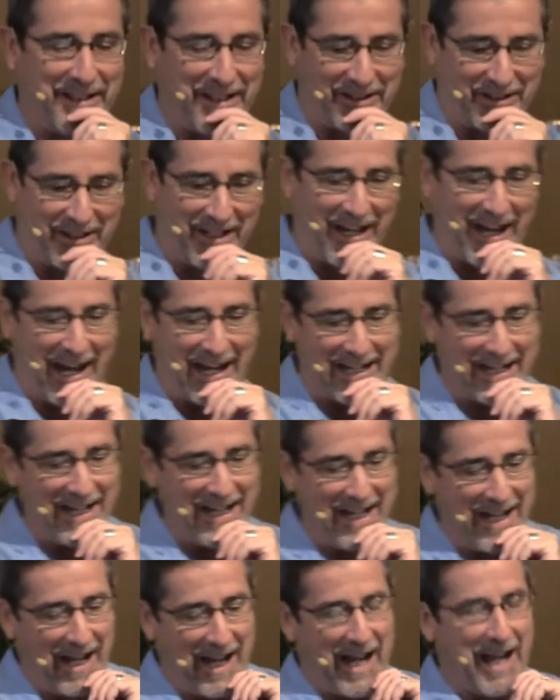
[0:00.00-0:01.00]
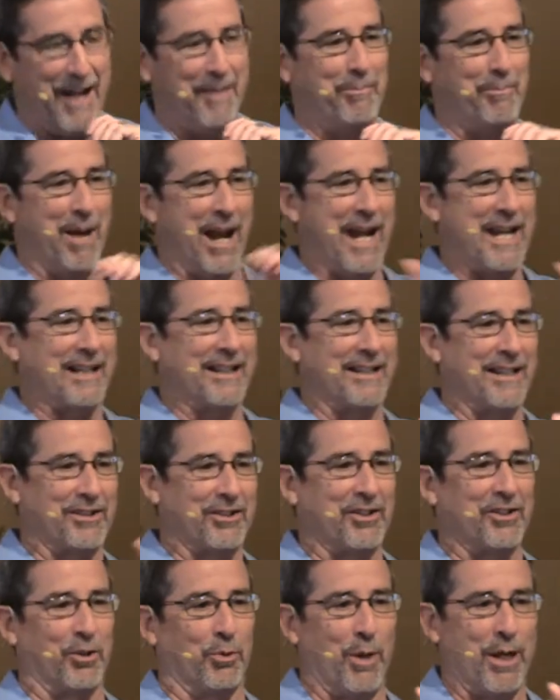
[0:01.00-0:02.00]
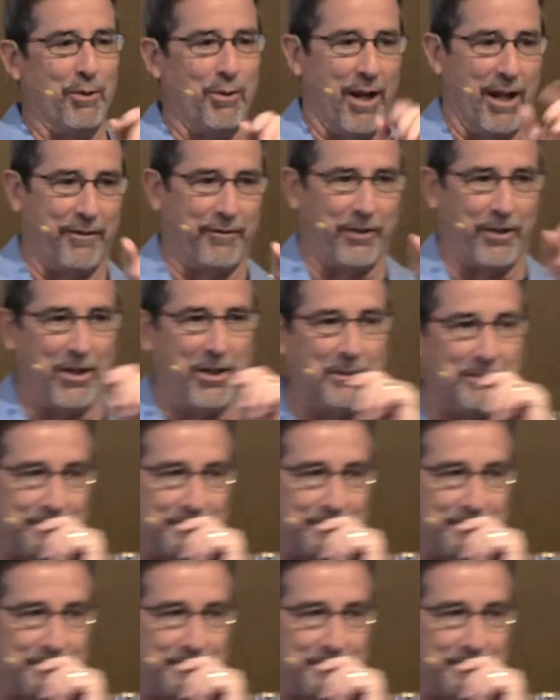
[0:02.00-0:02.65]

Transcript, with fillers: this today. Uh, Mike, this is a rerun for you.